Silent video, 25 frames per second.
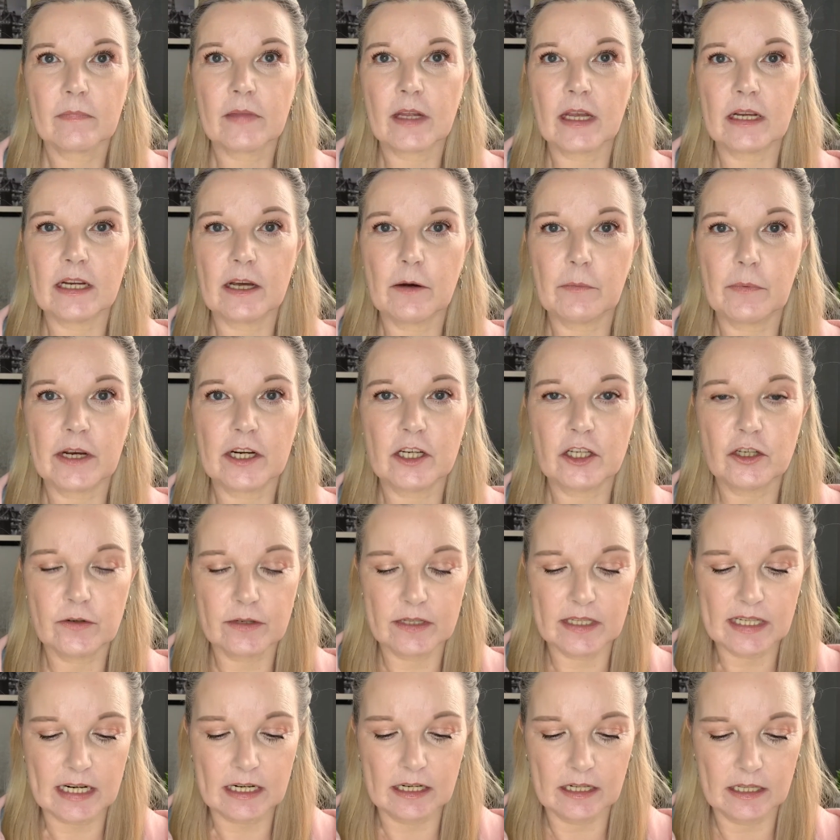And now we're going to do
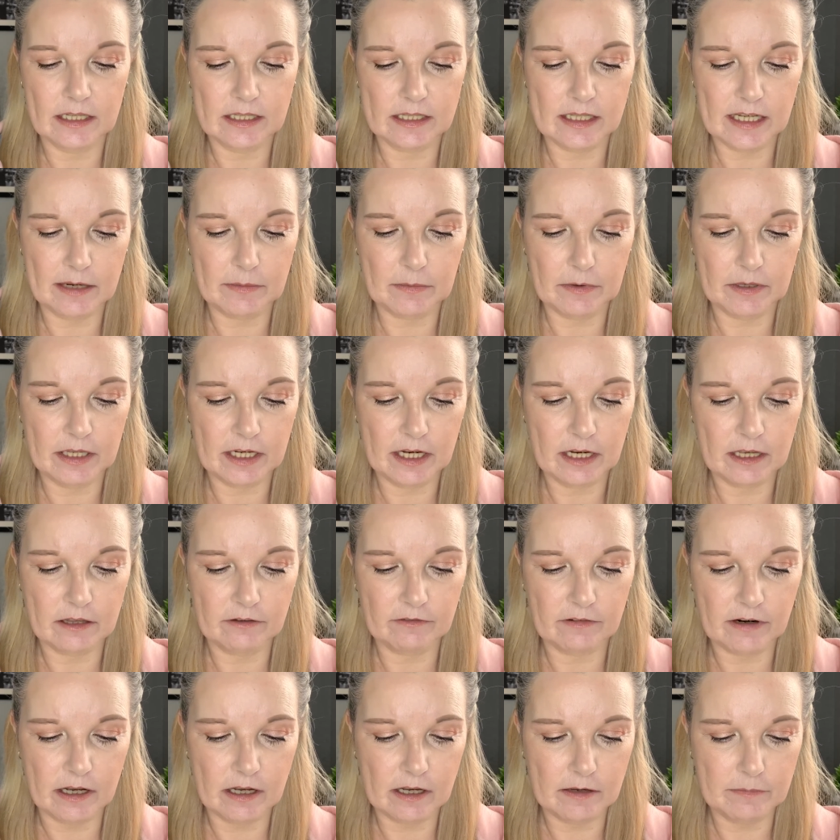exactly the same on the
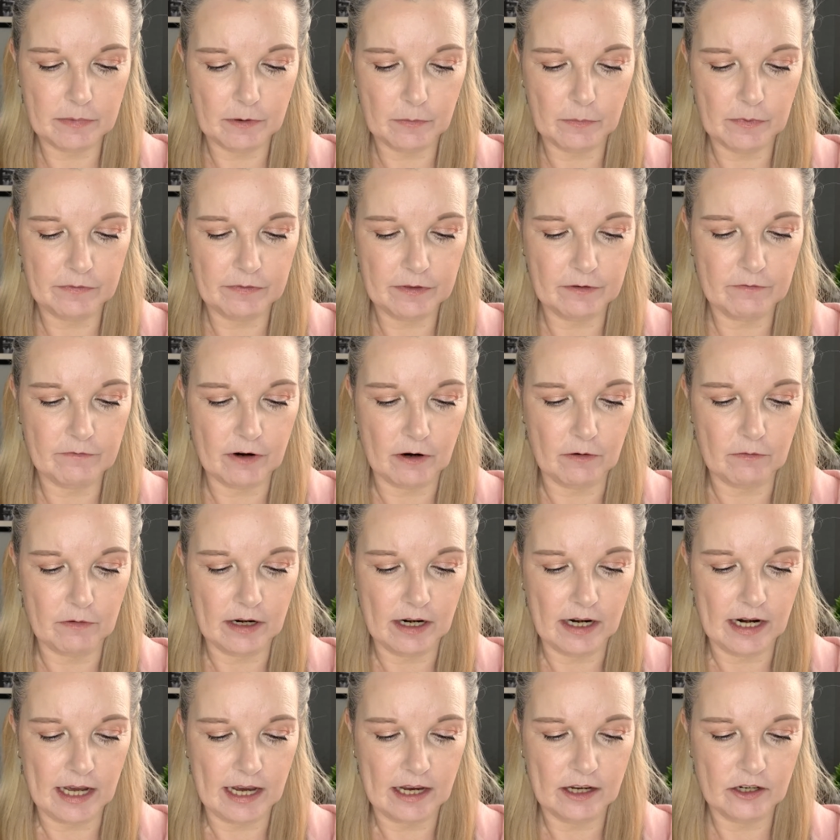other eye, but with the
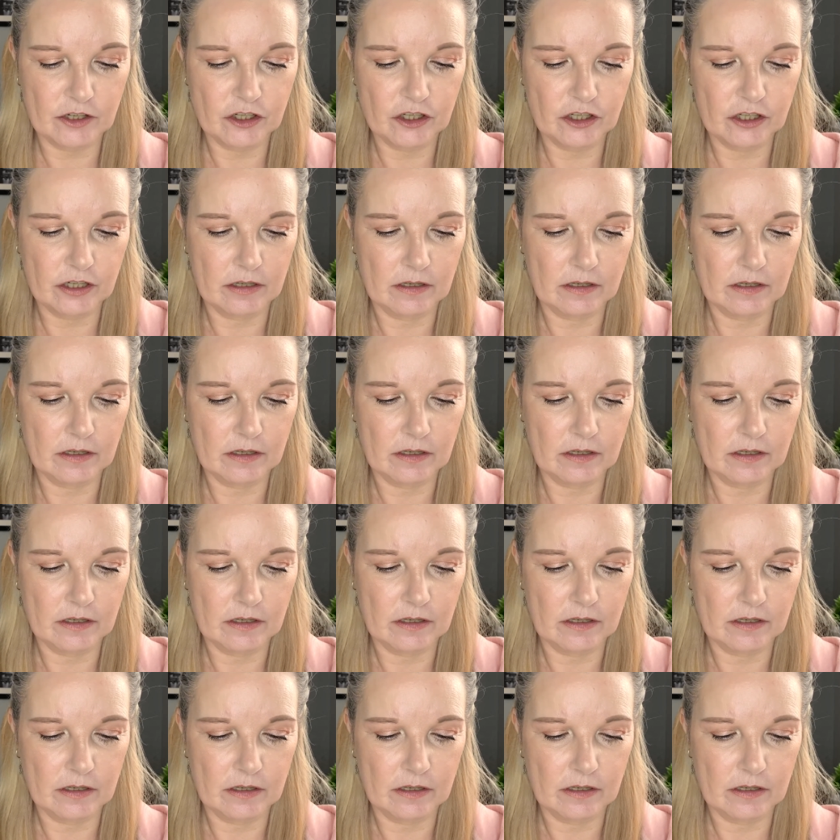roller lash.